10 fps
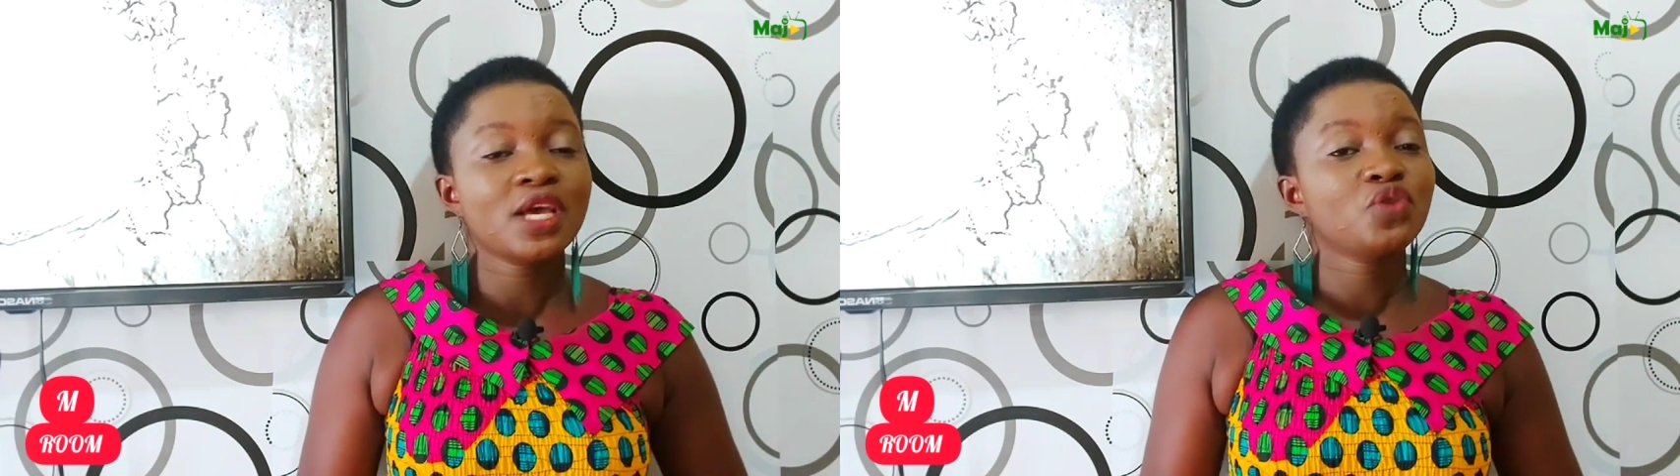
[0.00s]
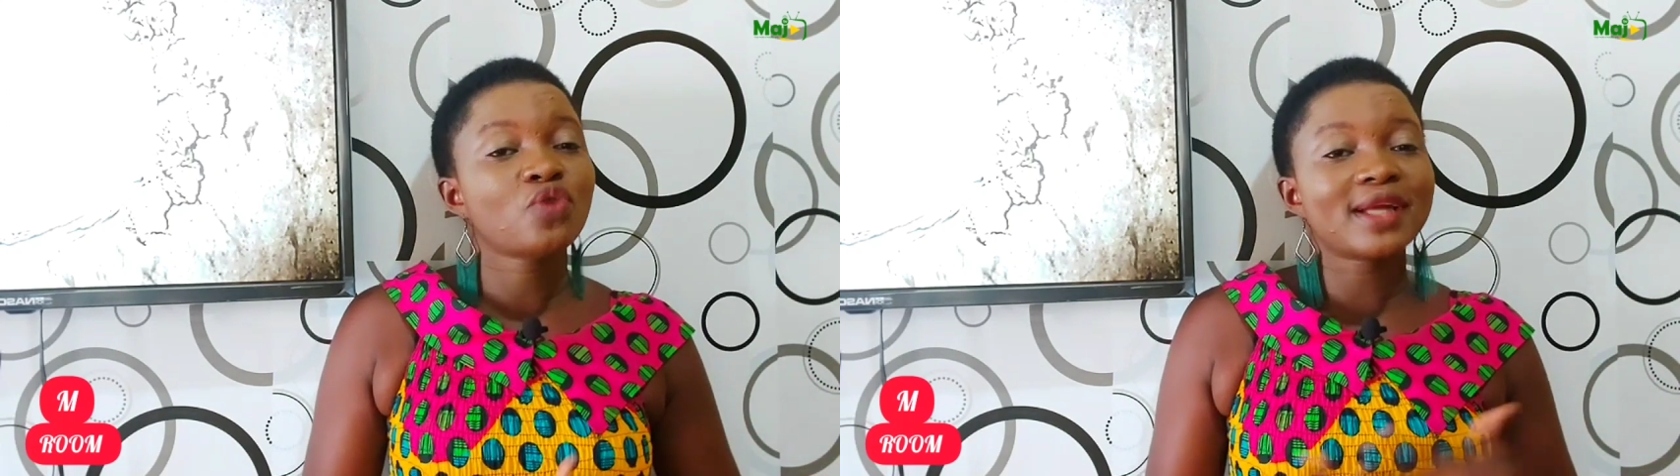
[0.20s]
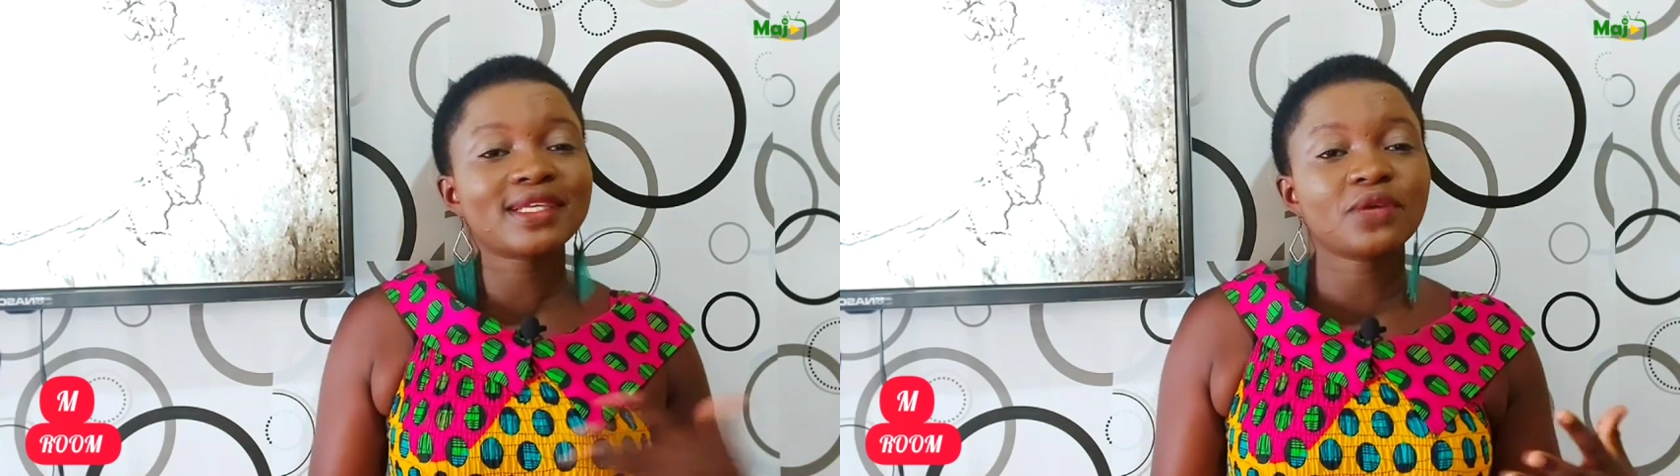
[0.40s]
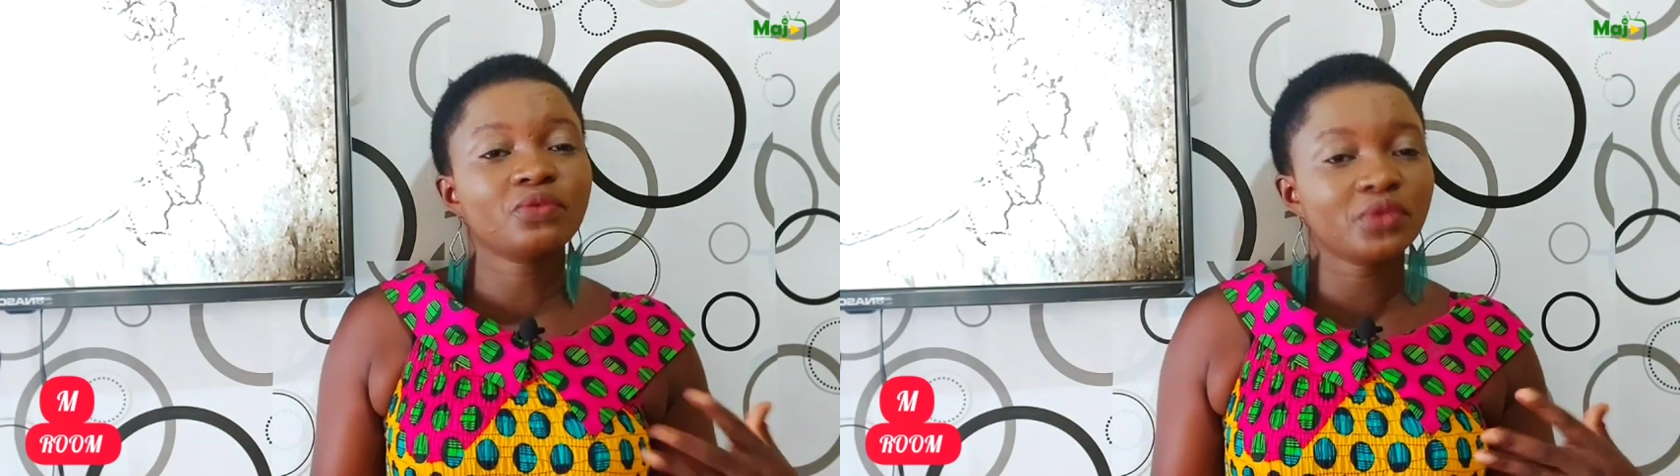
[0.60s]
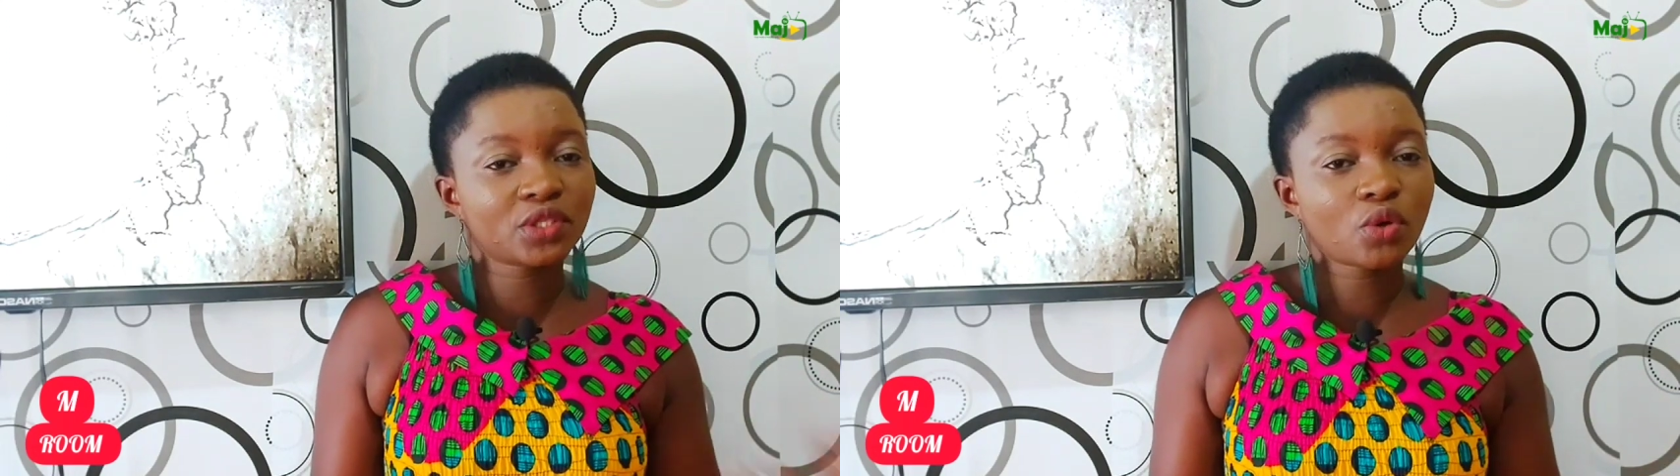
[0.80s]
you are done
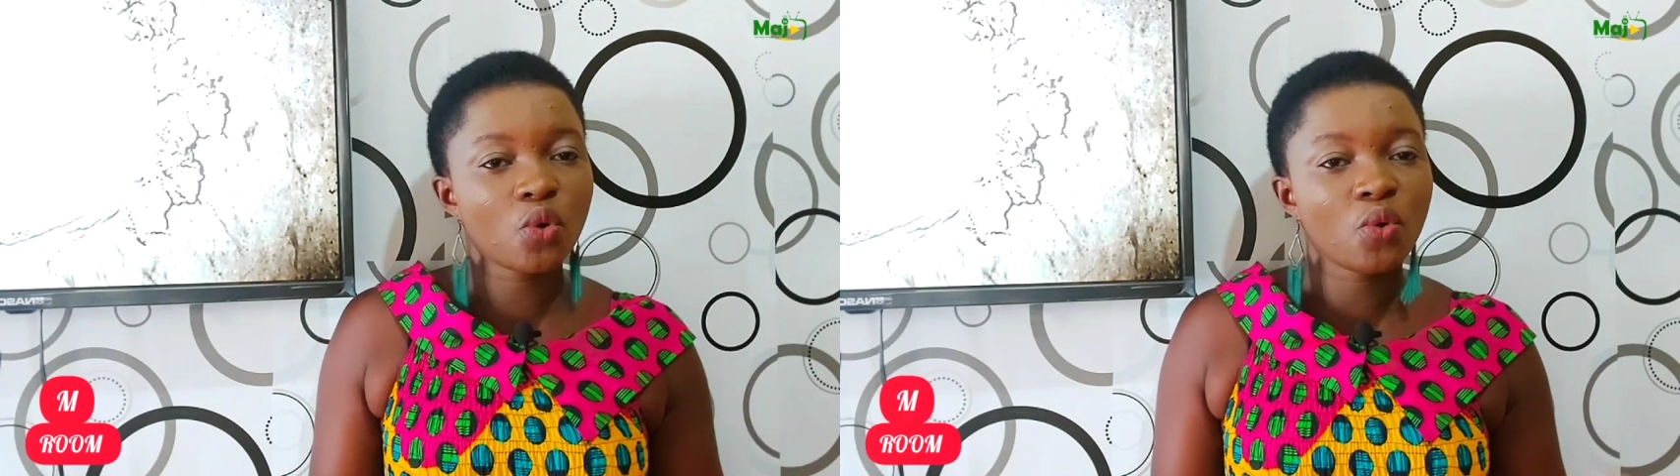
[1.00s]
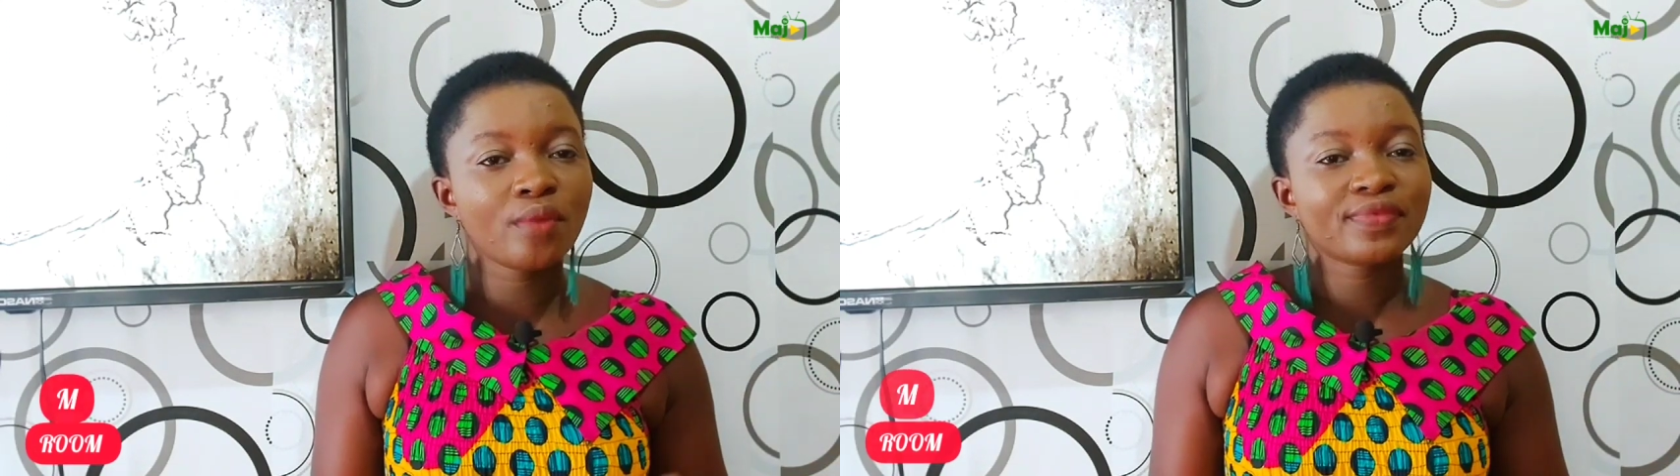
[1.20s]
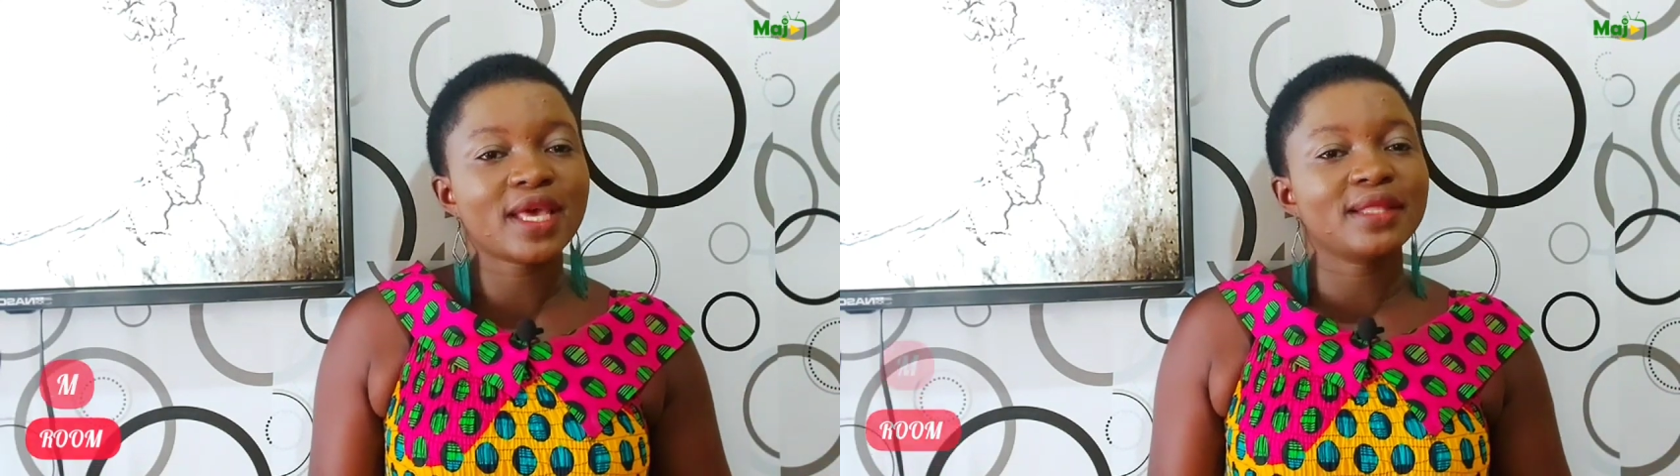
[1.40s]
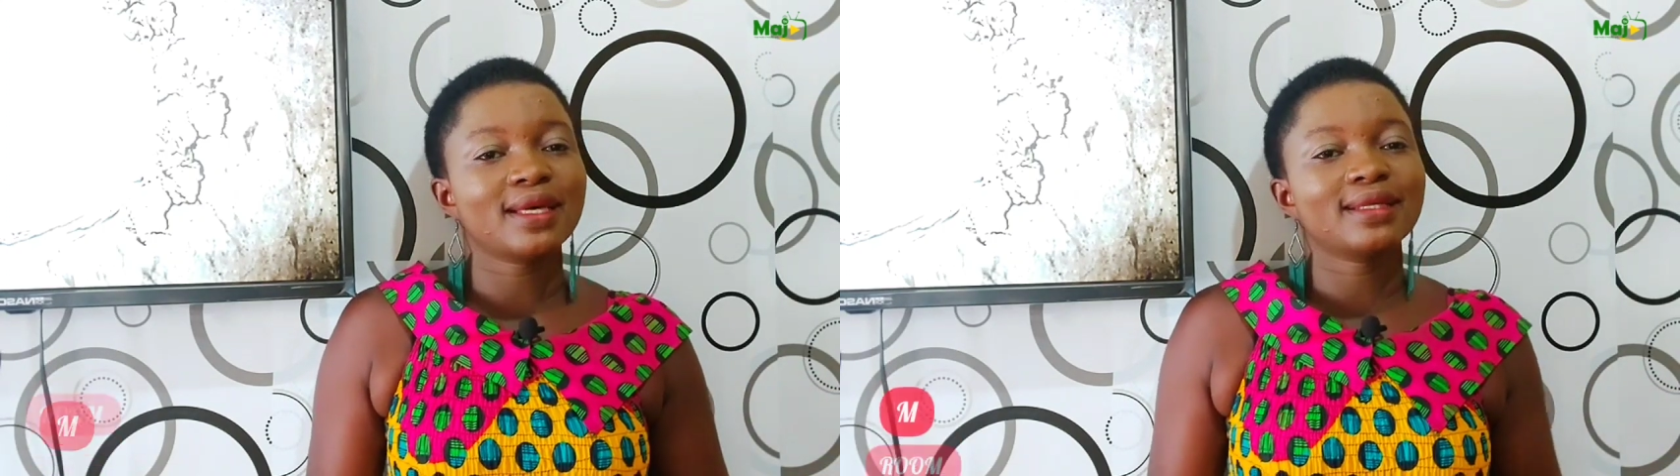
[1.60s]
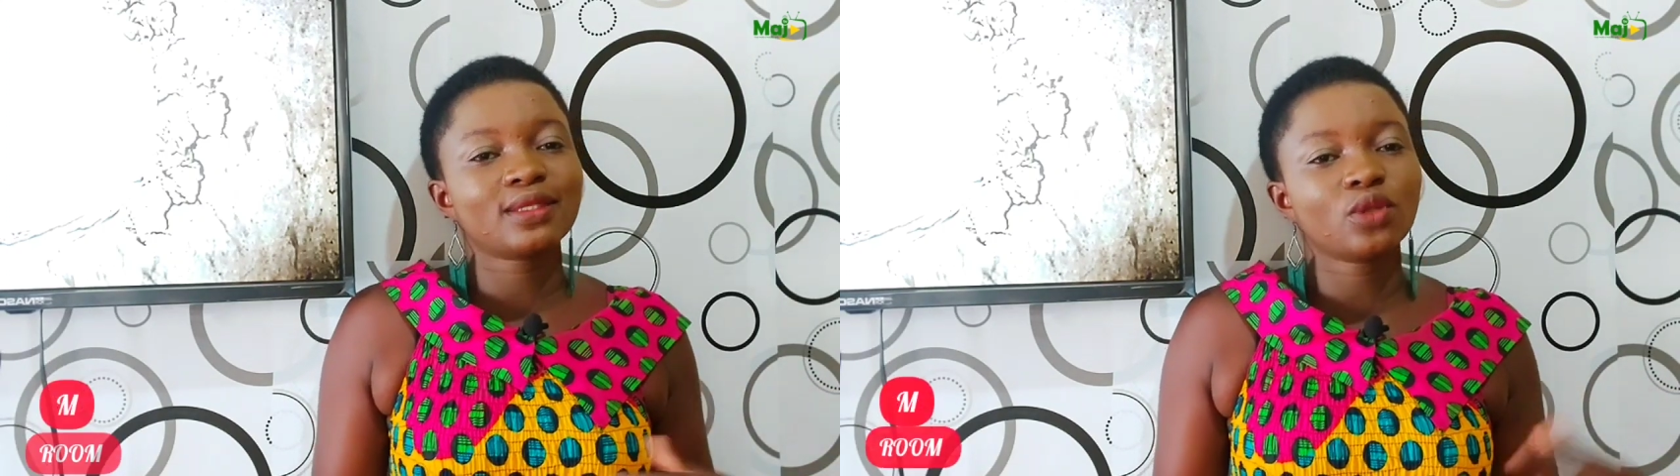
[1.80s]
with school and
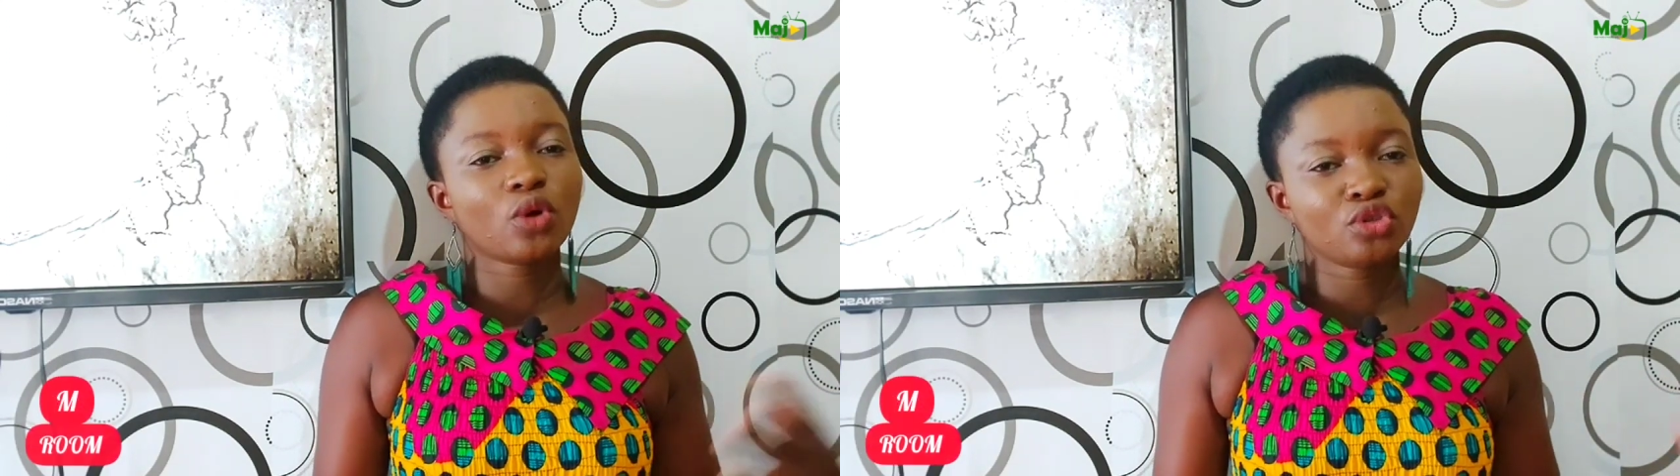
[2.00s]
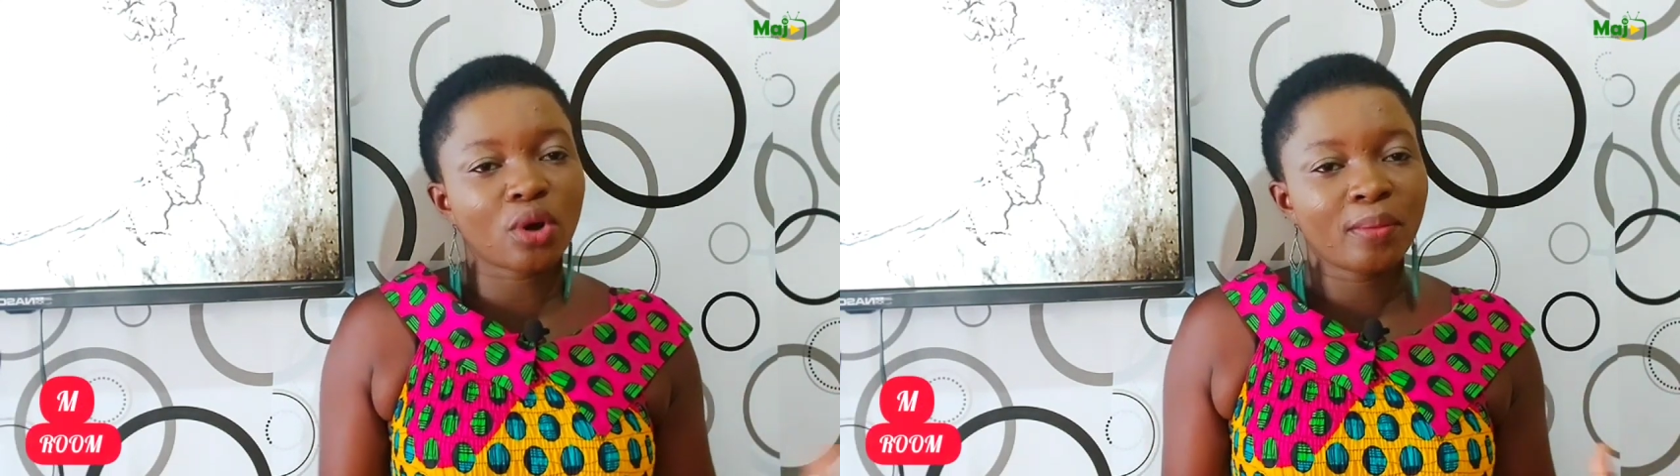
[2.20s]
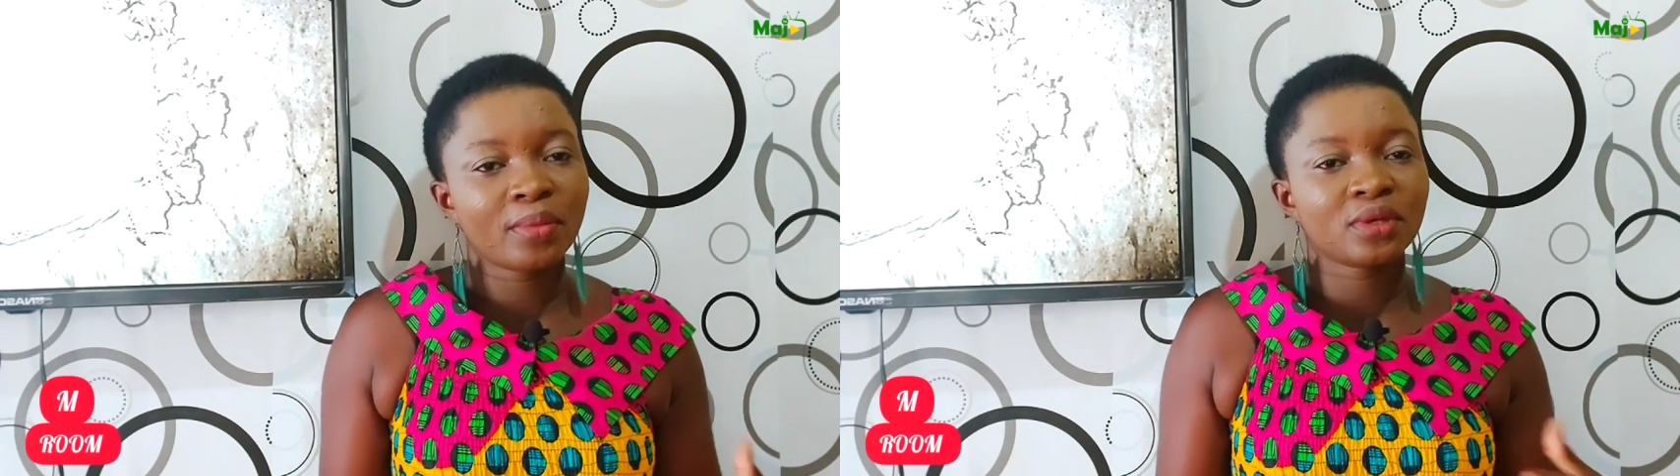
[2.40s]
there's no job